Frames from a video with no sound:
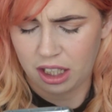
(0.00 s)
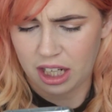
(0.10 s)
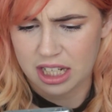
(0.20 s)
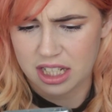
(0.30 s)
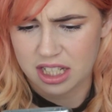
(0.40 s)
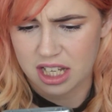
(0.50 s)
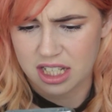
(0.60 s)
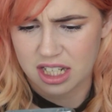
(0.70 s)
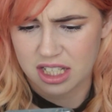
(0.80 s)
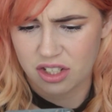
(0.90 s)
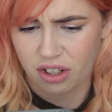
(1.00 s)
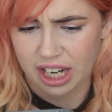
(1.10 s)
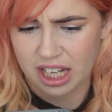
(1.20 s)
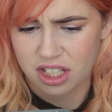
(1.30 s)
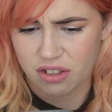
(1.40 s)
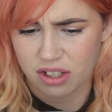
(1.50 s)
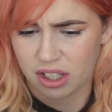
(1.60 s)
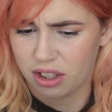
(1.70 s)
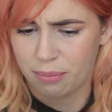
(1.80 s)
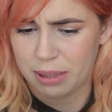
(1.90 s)
It just says that it's not cancer,
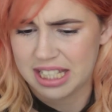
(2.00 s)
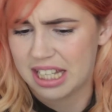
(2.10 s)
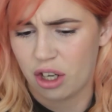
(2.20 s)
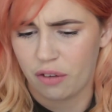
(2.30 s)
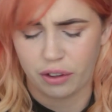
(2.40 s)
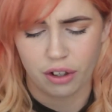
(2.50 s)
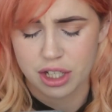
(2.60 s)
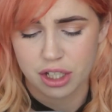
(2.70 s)
that the placenta overgrows.